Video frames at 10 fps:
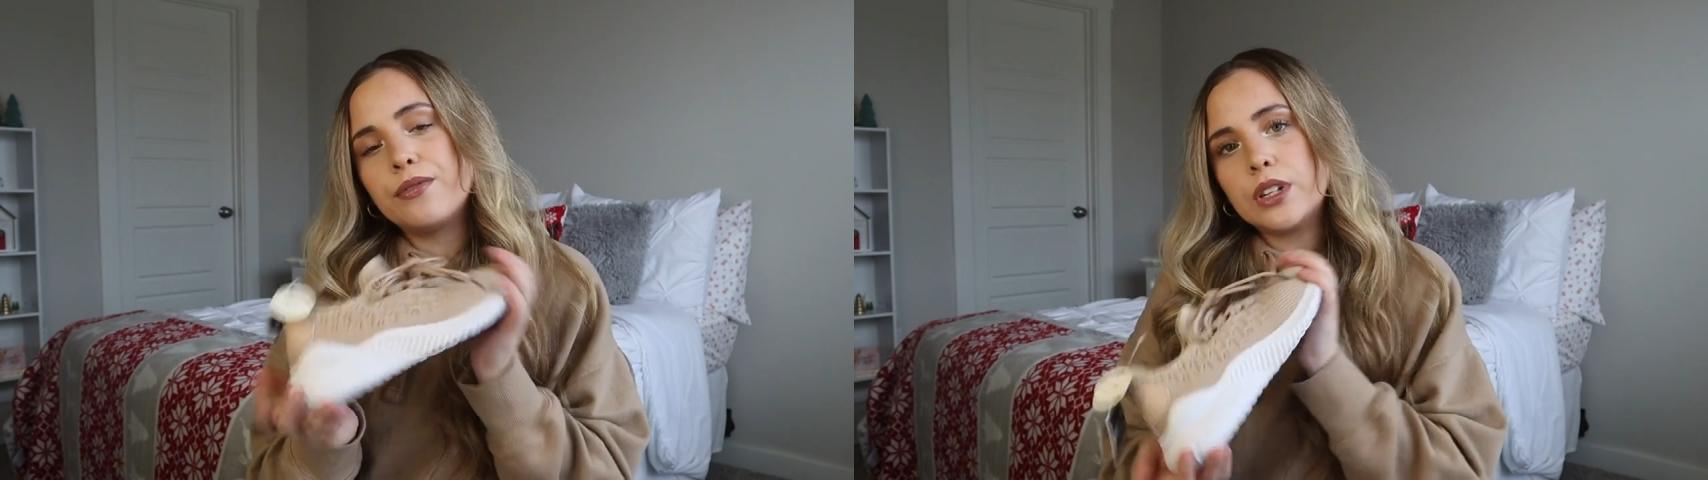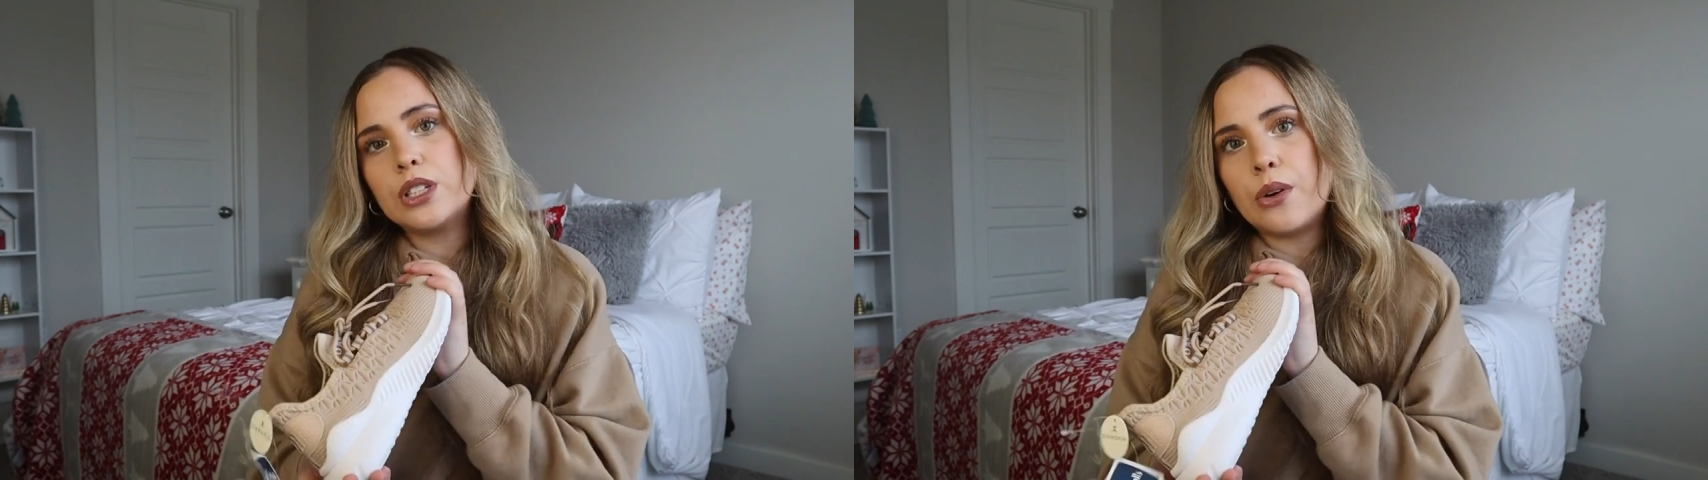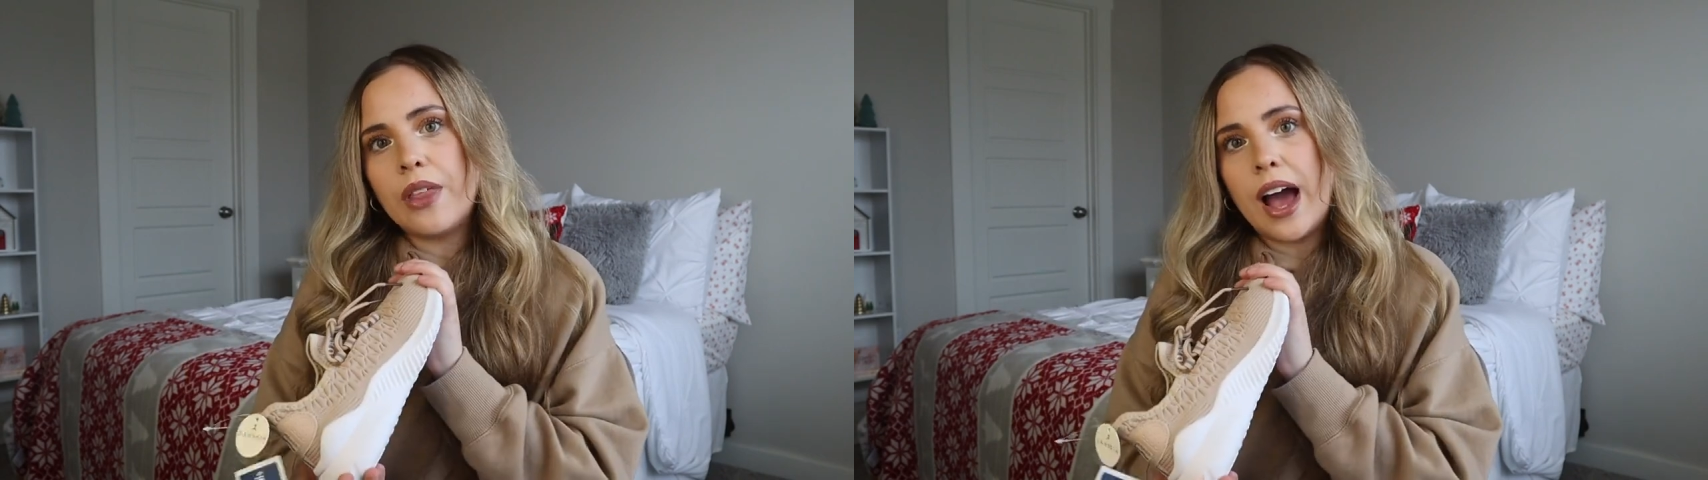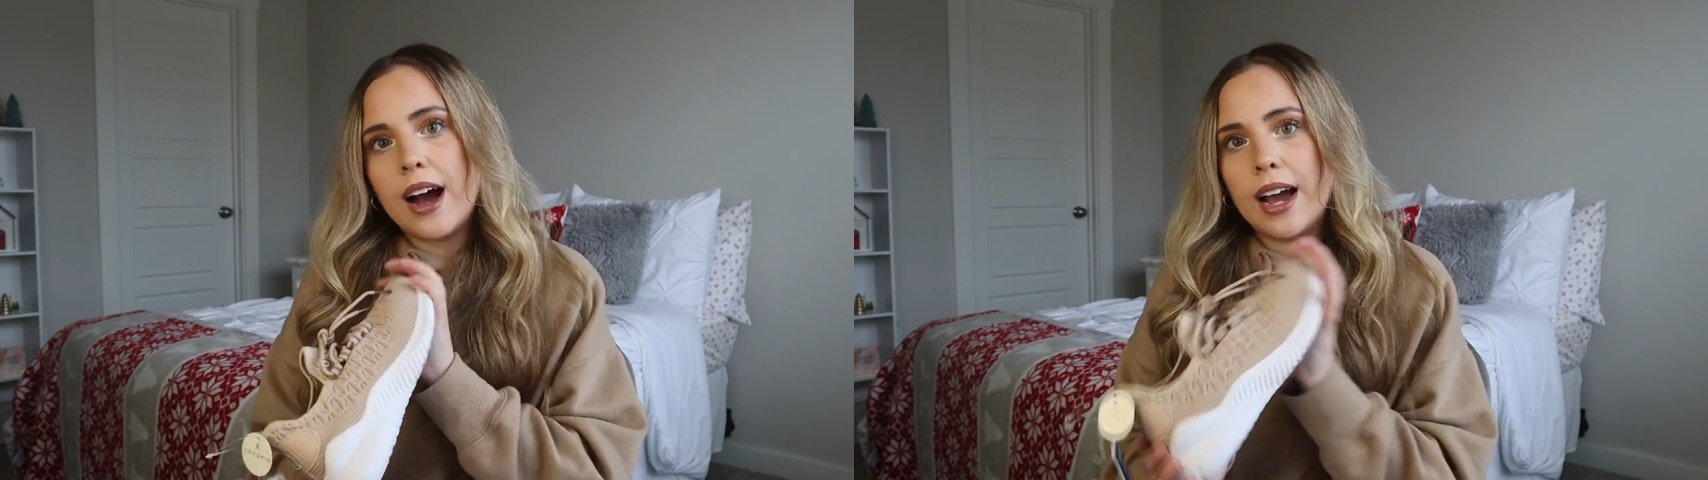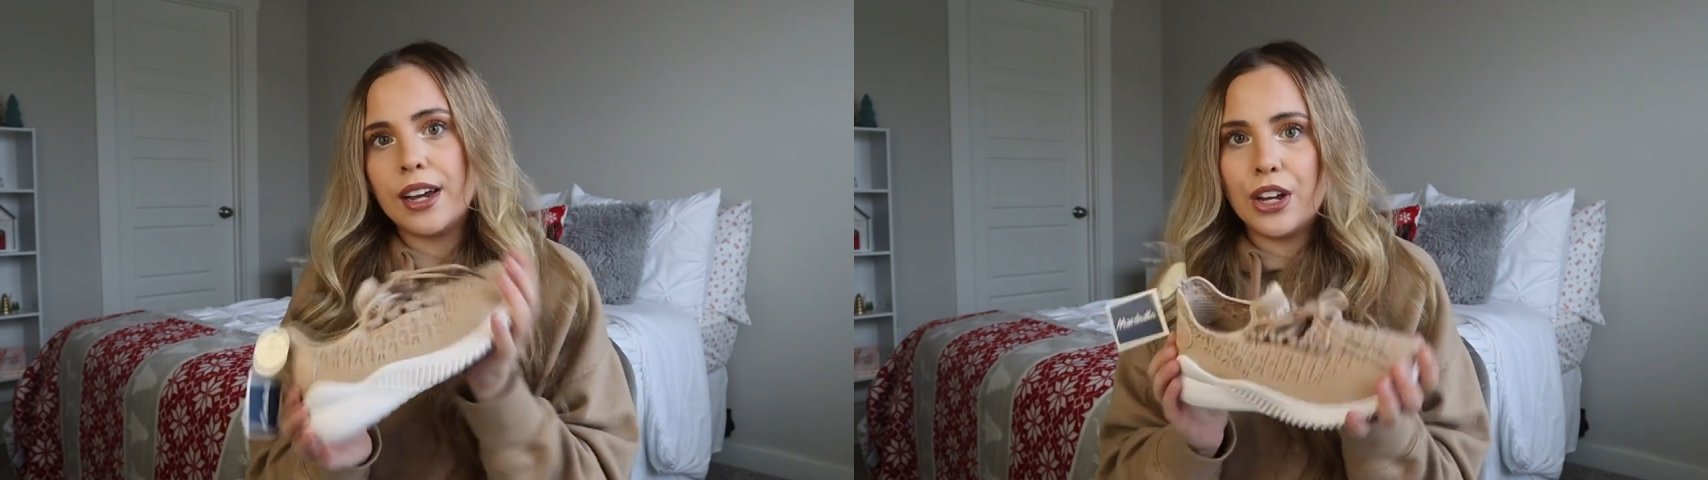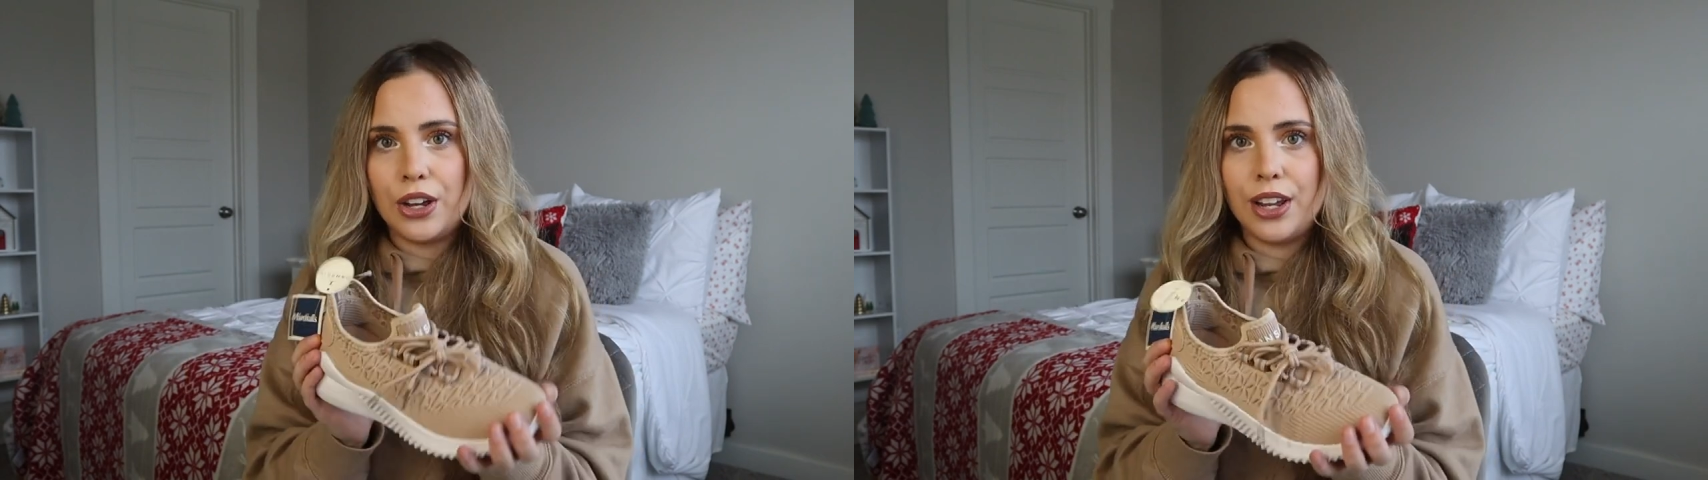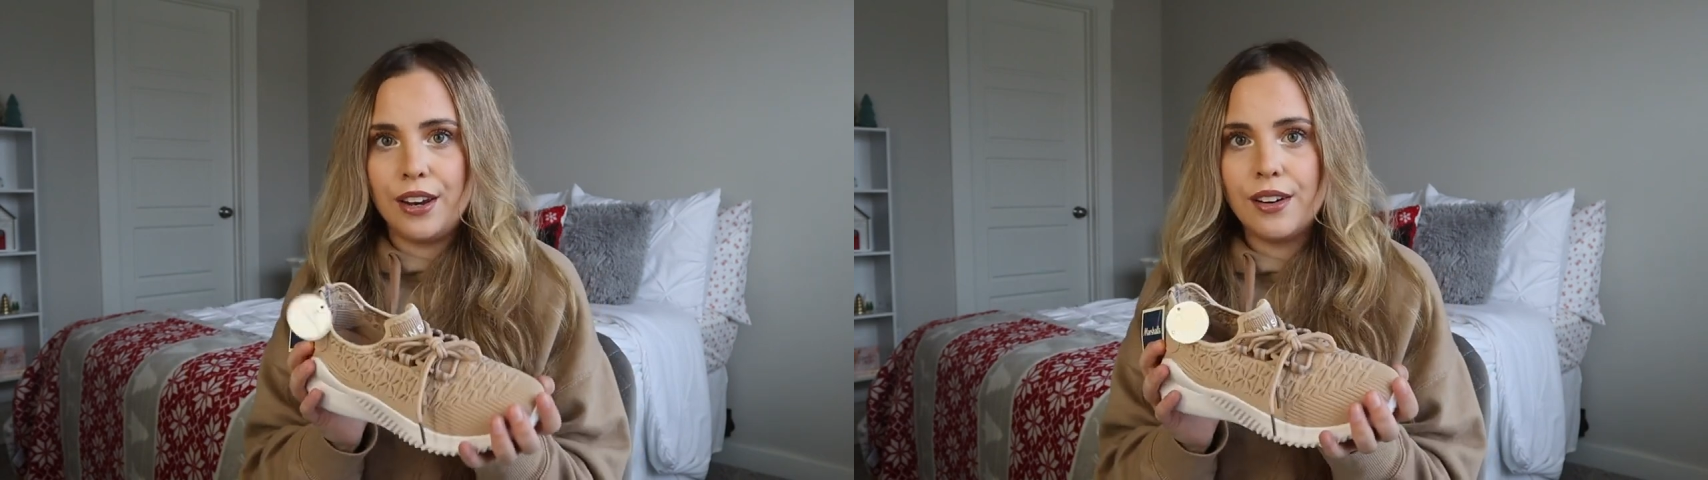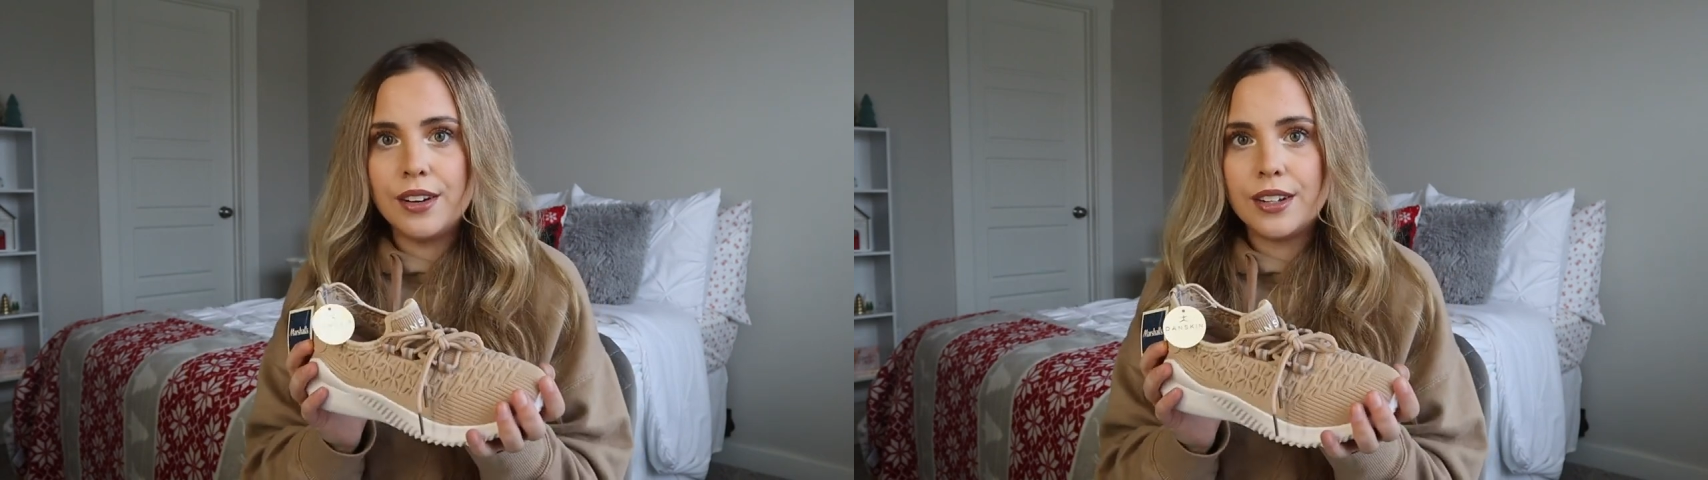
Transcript: so that I could